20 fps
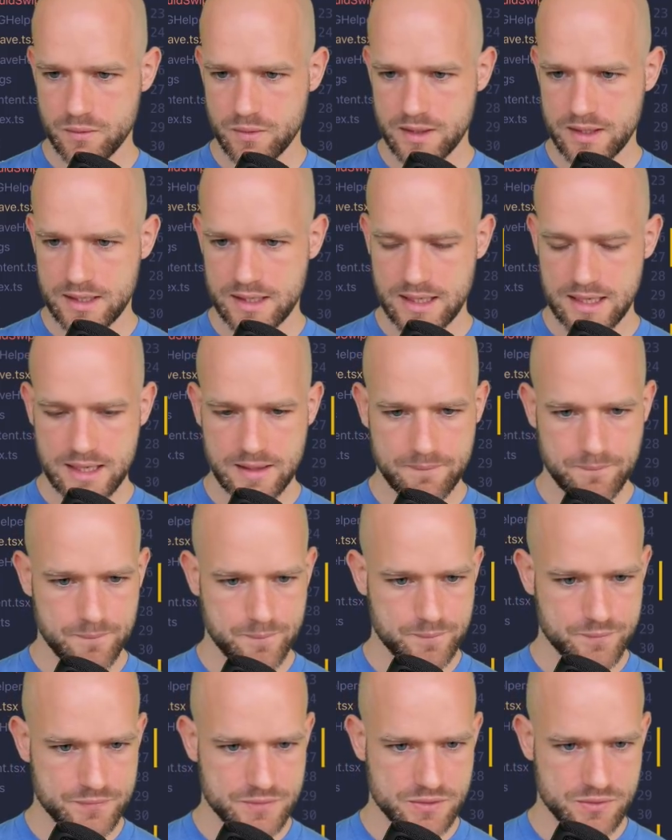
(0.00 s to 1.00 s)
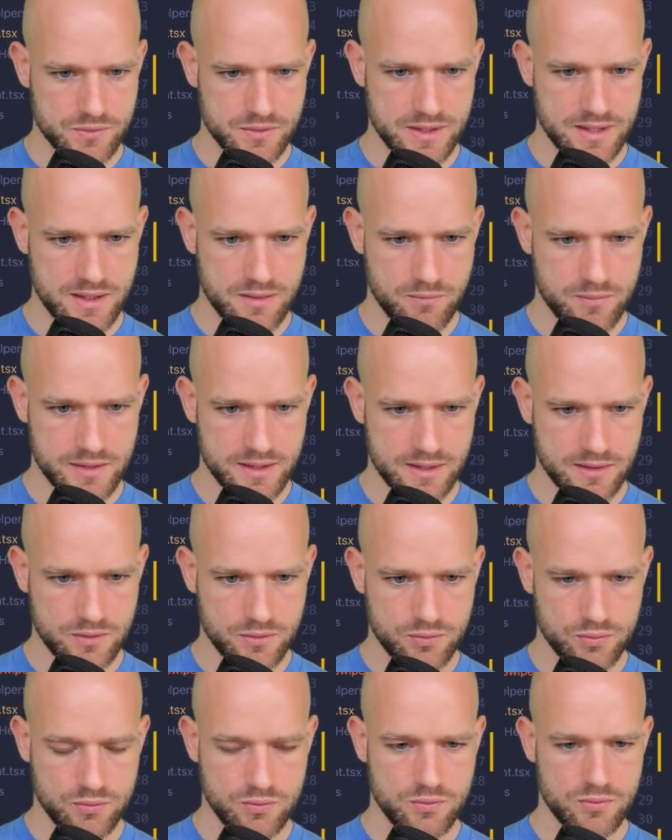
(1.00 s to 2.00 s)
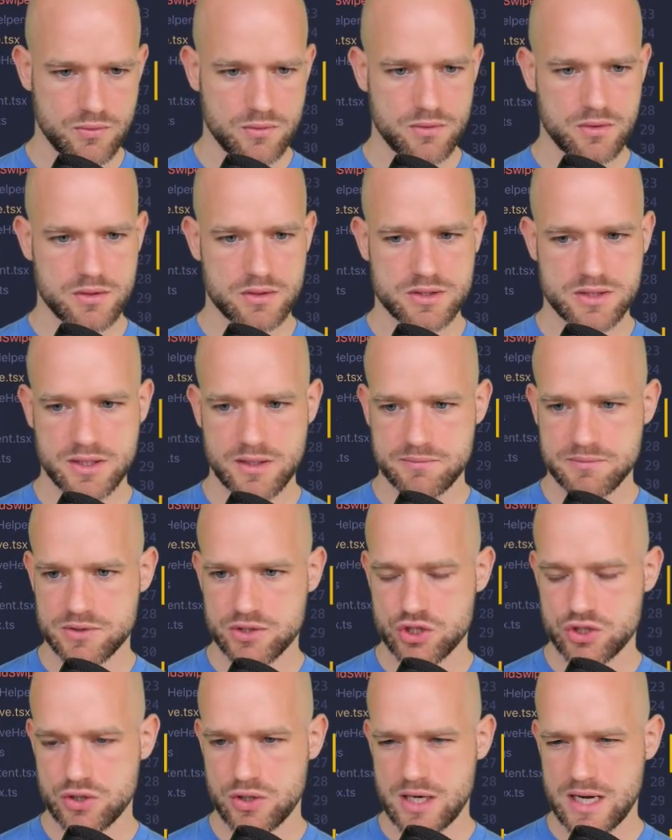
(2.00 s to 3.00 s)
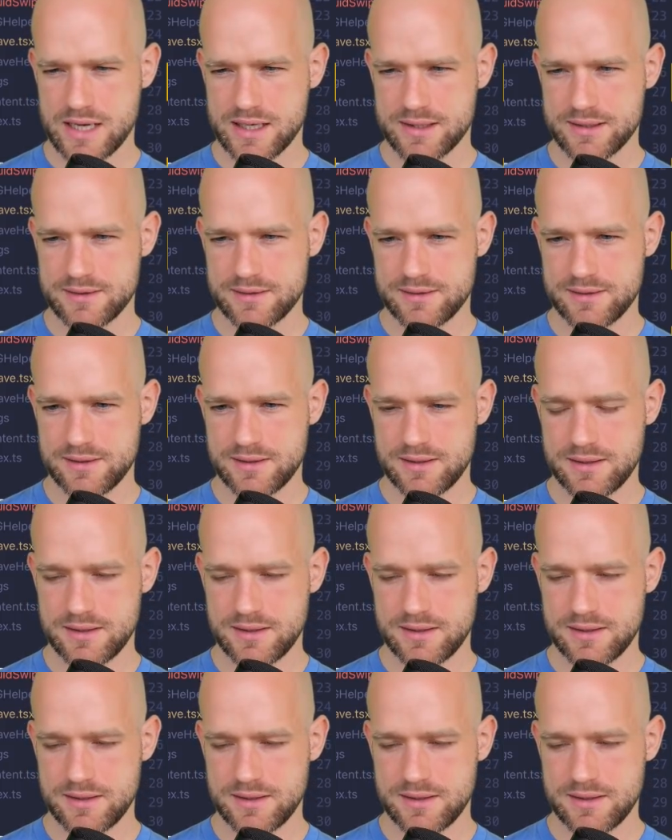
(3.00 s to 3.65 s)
Okay, so here we need to subtract.